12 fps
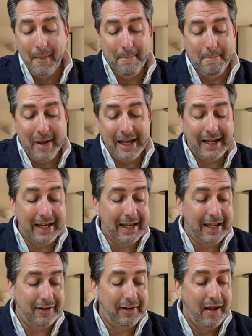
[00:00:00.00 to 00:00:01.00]
making
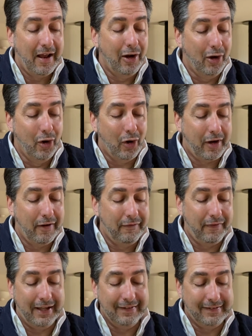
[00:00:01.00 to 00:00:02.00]
it look
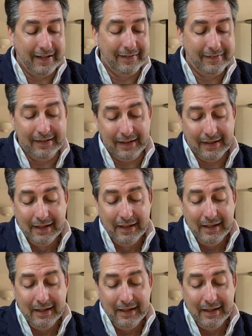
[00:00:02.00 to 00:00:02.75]
fantastic,